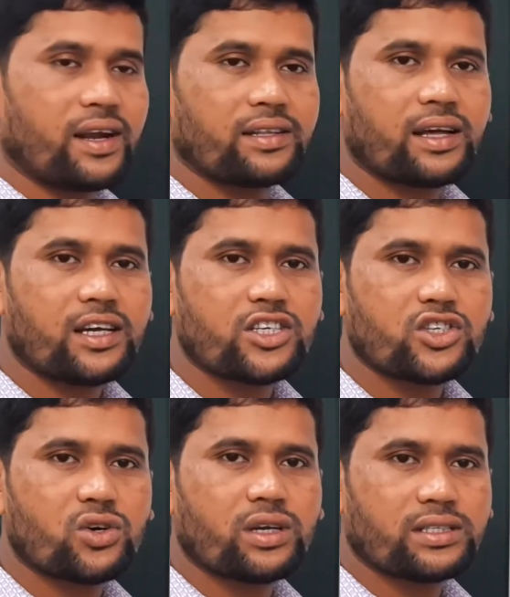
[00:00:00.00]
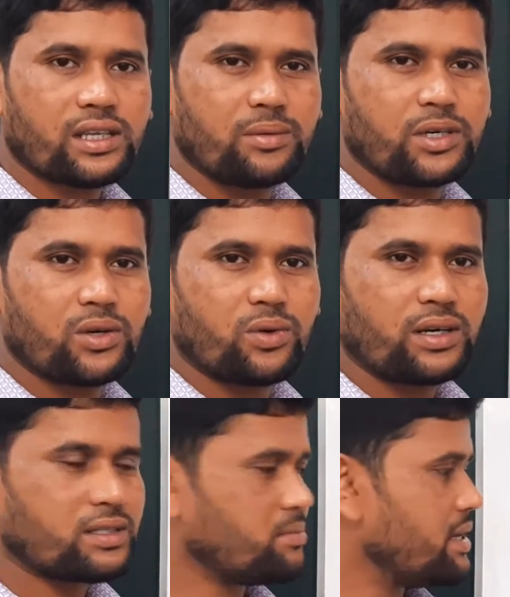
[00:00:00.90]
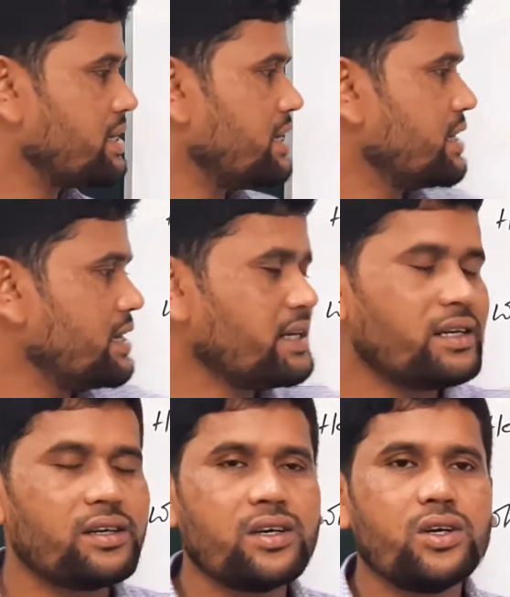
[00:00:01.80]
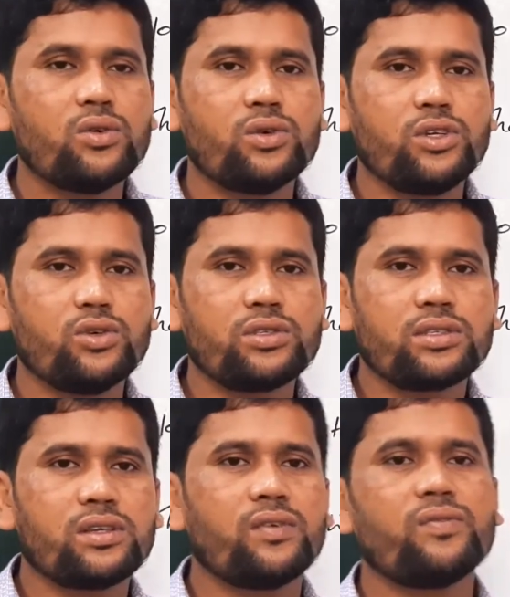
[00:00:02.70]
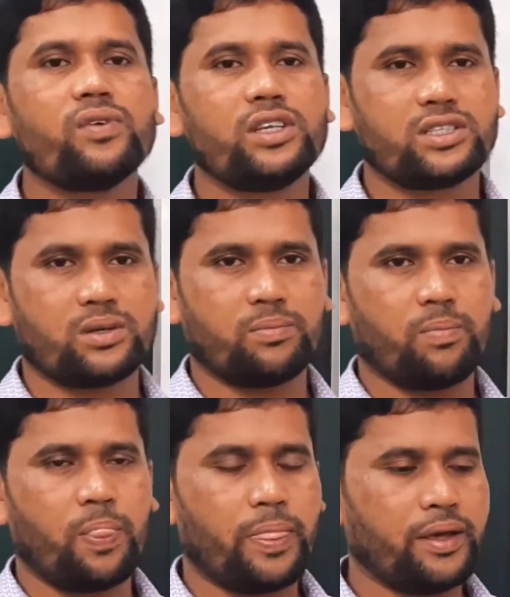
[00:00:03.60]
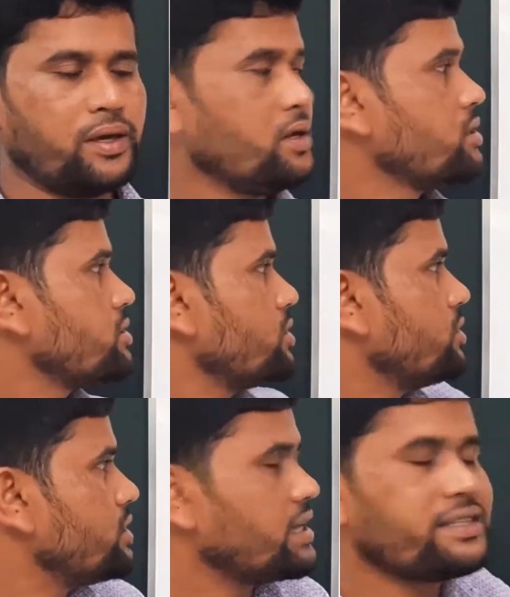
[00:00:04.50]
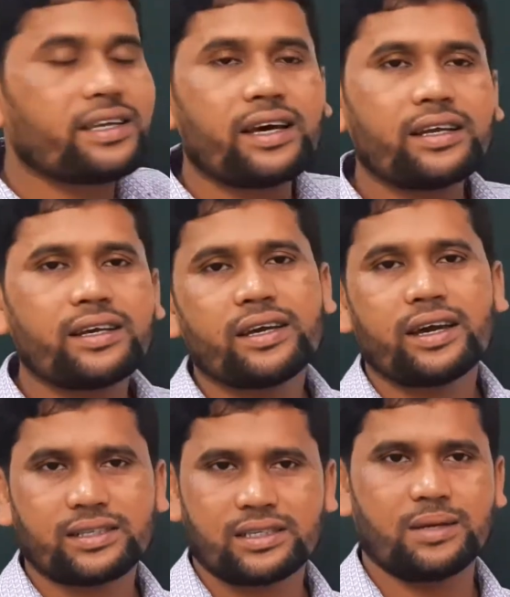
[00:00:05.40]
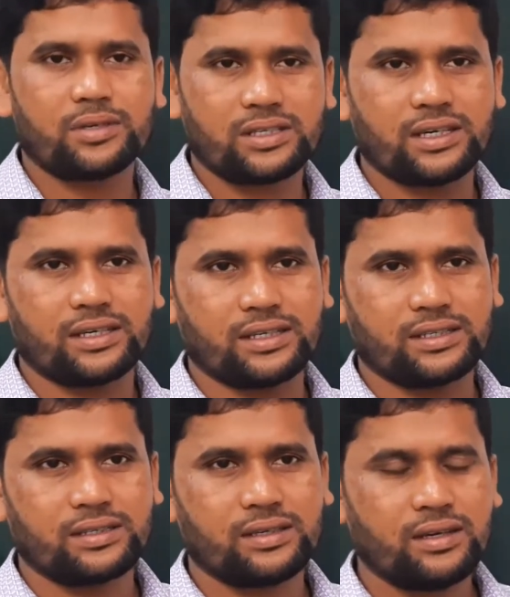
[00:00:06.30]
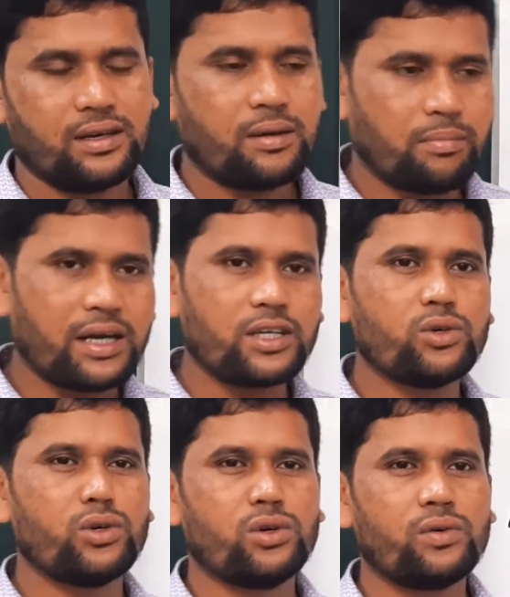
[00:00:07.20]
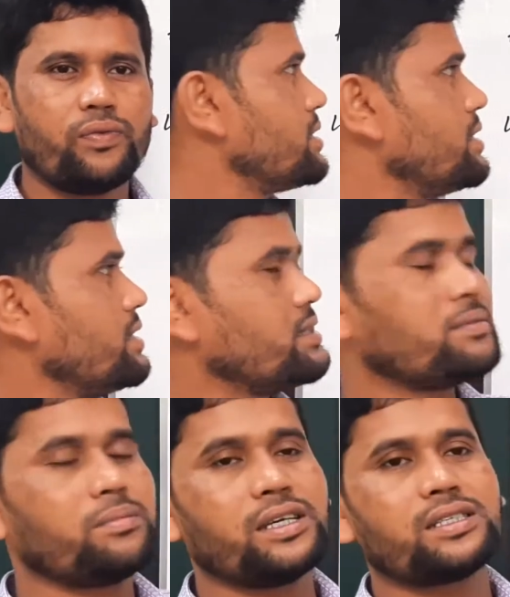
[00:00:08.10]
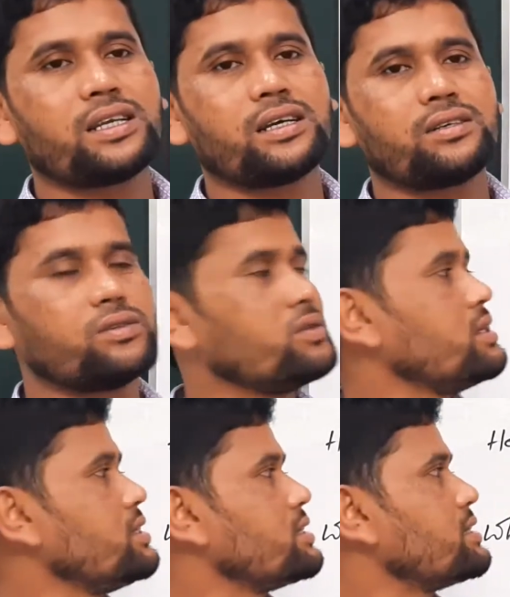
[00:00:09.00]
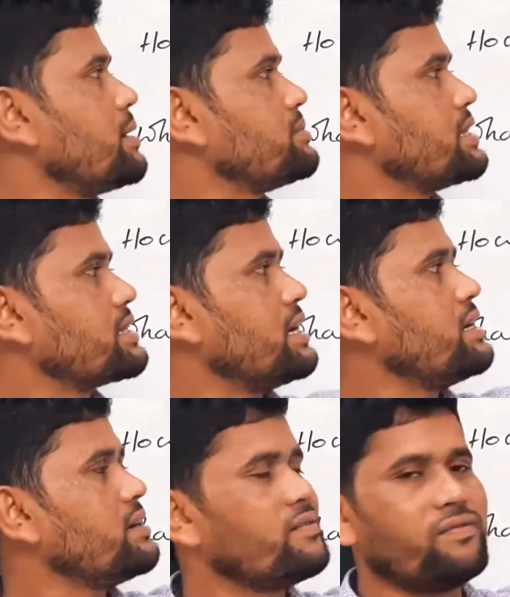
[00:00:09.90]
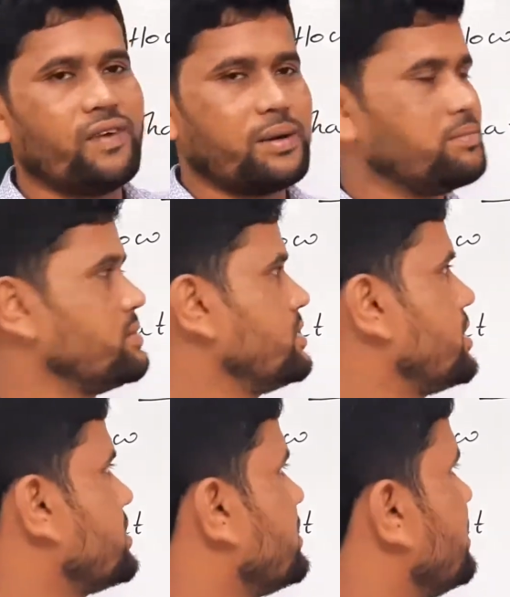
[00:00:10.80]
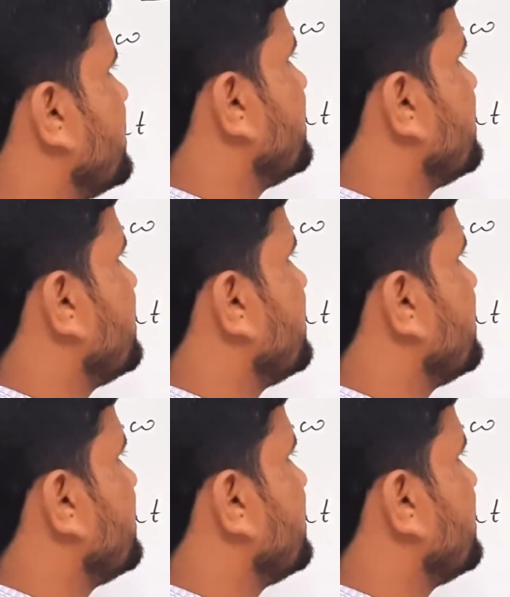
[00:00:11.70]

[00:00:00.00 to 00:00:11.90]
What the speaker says: the short exclamatory words, but at the end we use full stop. So these are exclamatory sentence. But you know, sentence may start with subject and verb. Just here